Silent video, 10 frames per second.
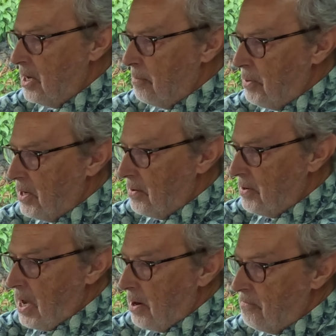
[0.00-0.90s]
But
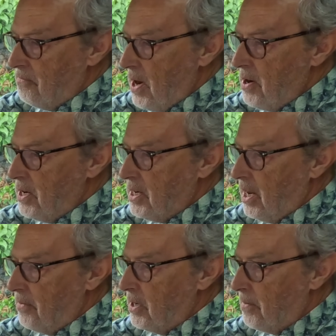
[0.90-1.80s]
yeah, very
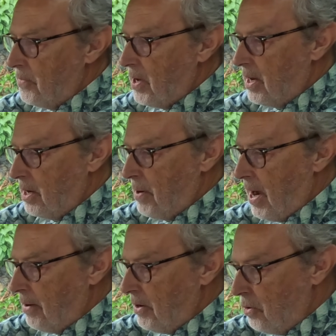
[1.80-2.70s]
clever
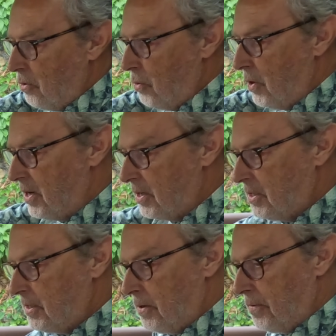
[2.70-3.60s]
how it all
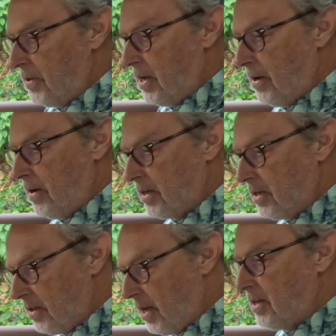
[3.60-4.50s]
works on there, and I can
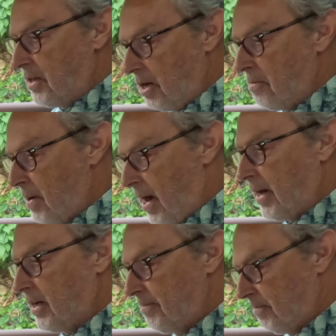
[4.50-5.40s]
then go back.